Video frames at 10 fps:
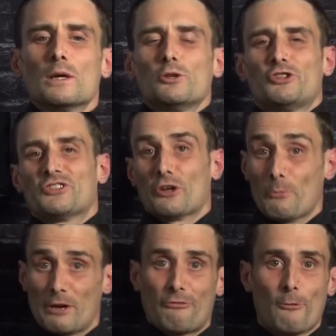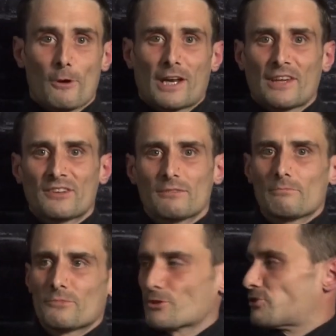She's in her mid-40s.
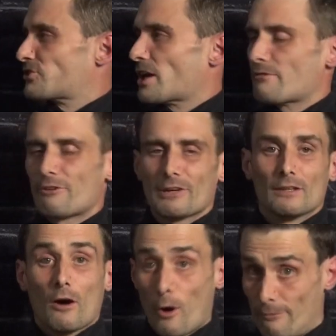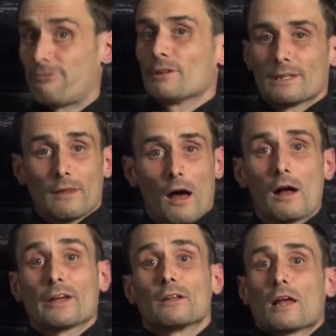So she's got a very, hopefully,
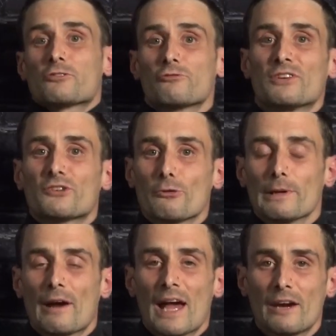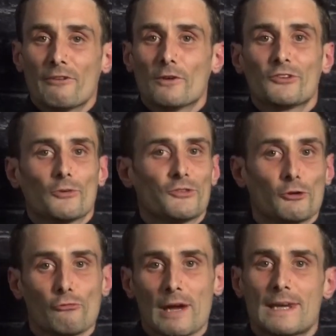long and illustrious career ahead of her. So it's a
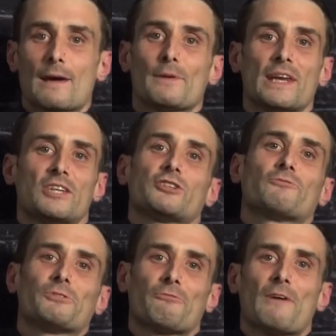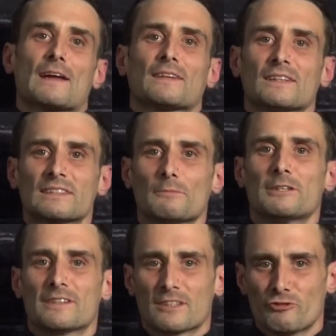great nomination for the fact that it's somebody
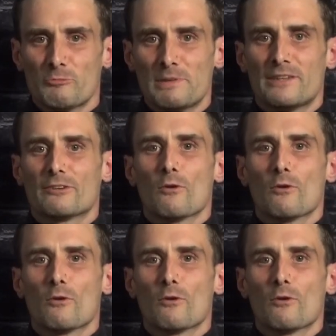that's going to be there